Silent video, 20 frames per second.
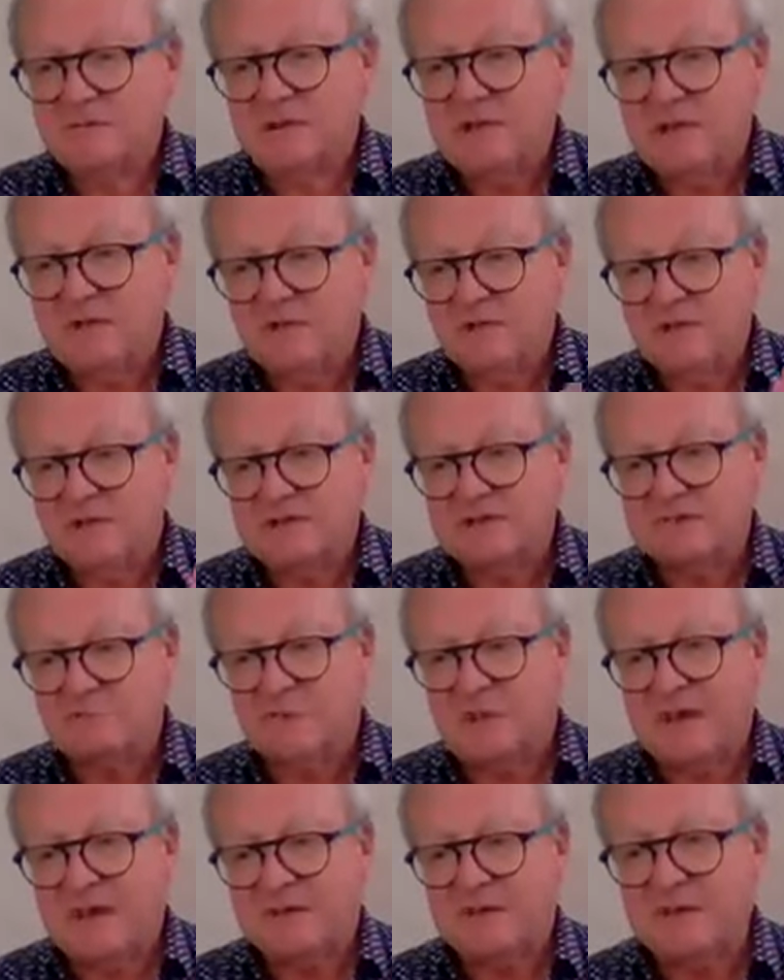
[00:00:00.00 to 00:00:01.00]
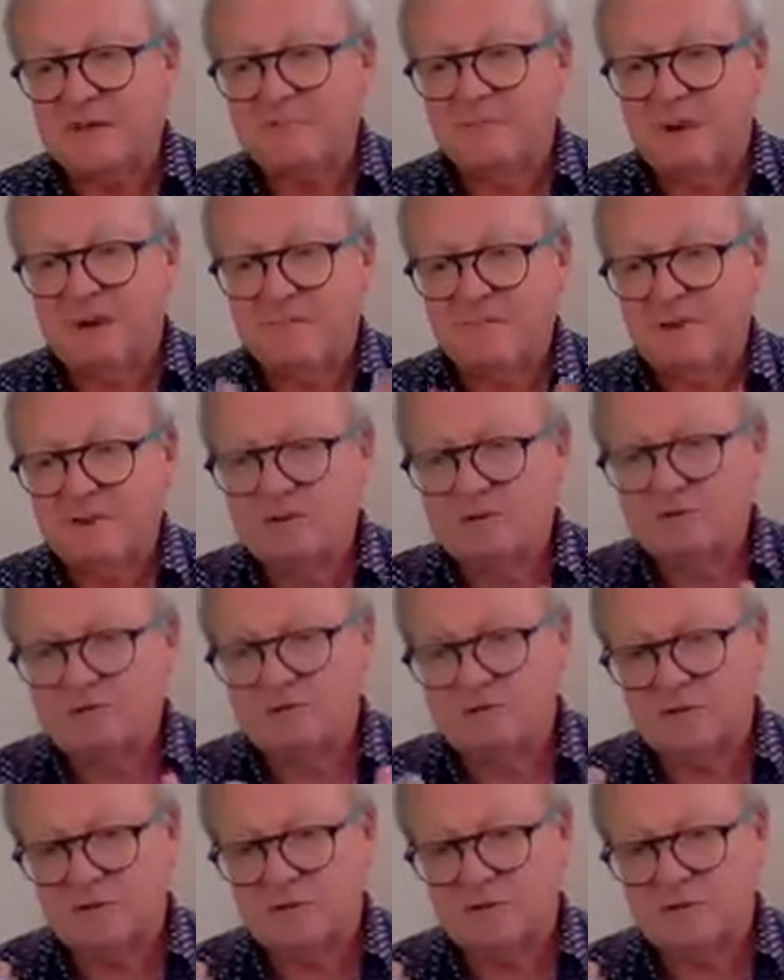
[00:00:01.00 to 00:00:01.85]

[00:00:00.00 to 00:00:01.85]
You need to expand the bubble,